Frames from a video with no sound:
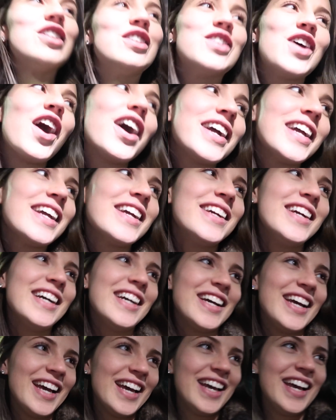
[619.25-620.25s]
a stocking.
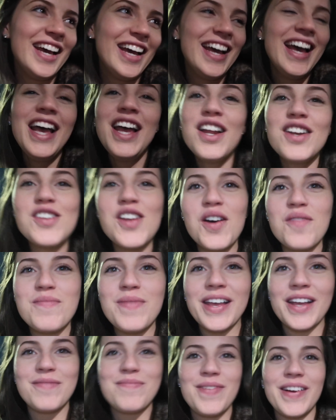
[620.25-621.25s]
Yeah. no
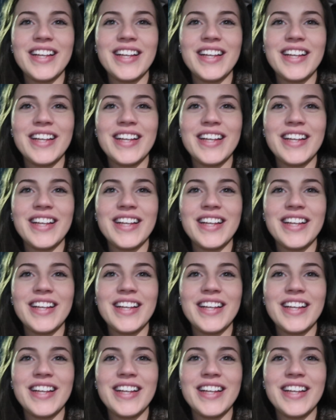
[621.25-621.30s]
big